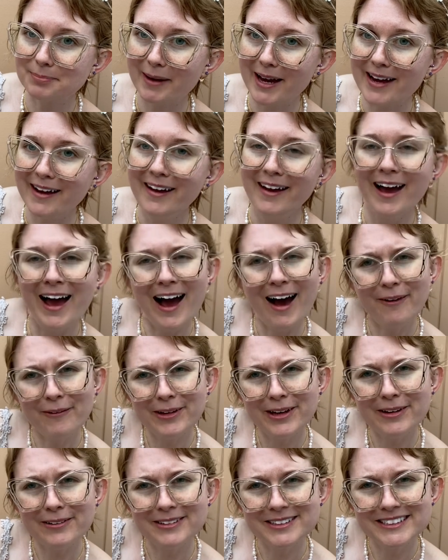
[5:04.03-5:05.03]
But how
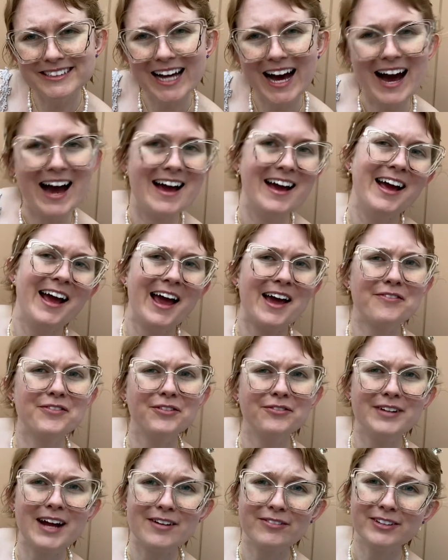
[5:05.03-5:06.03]
cute is that? If you've
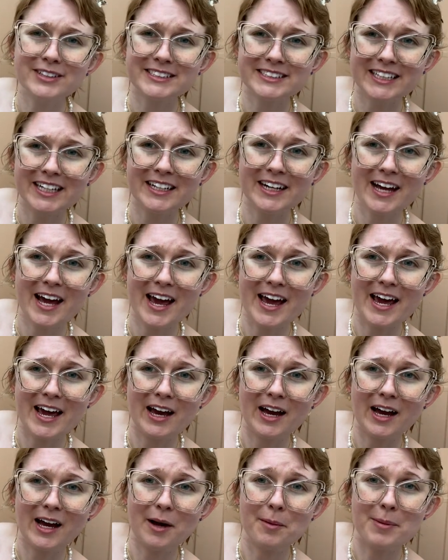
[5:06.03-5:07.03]
never seen
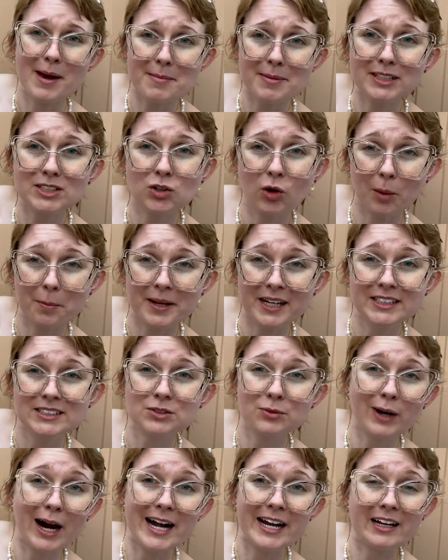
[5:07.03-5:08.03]
a baby scorpions
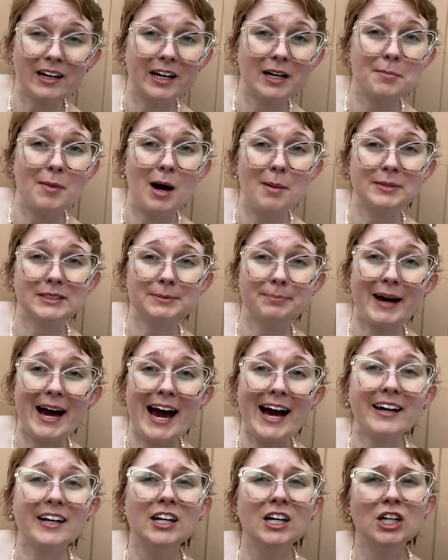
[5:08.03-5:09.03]
riding on a mama's
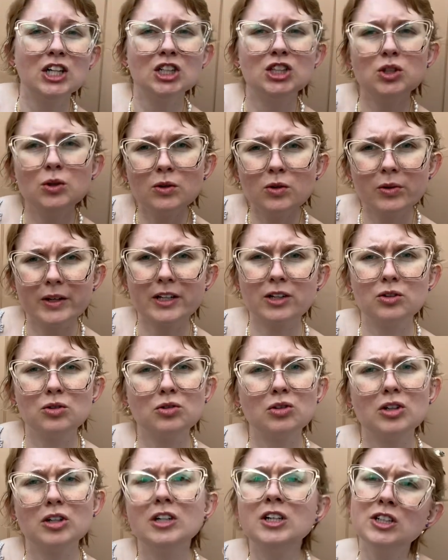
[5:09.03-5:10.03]
back, do a quick
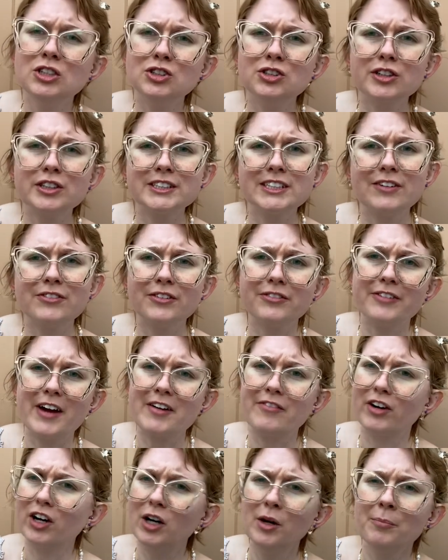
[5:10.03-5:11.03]
Google, do yourself a
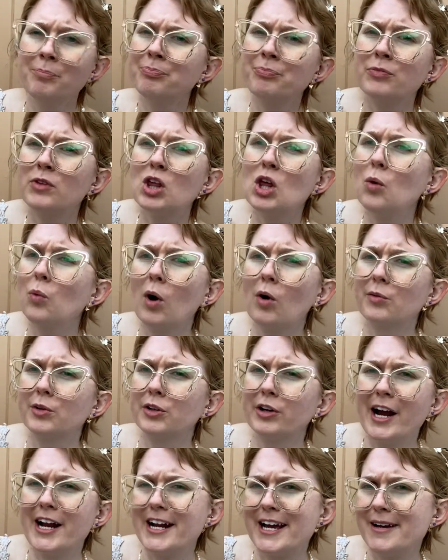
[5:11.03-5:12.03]
favor. You won't
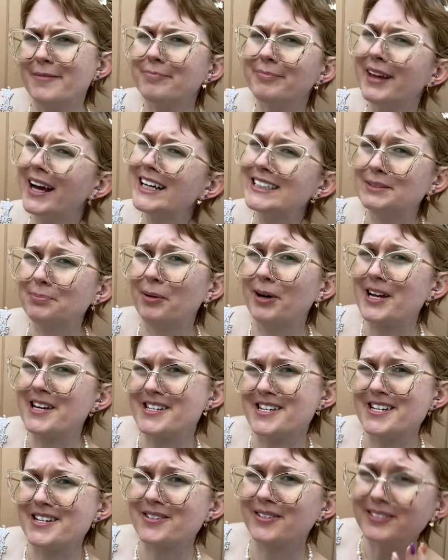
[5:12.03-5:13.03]
regret it. It's pretty
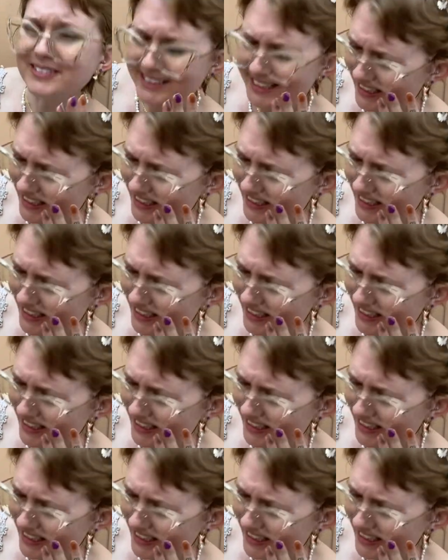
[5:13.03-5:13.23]
cute.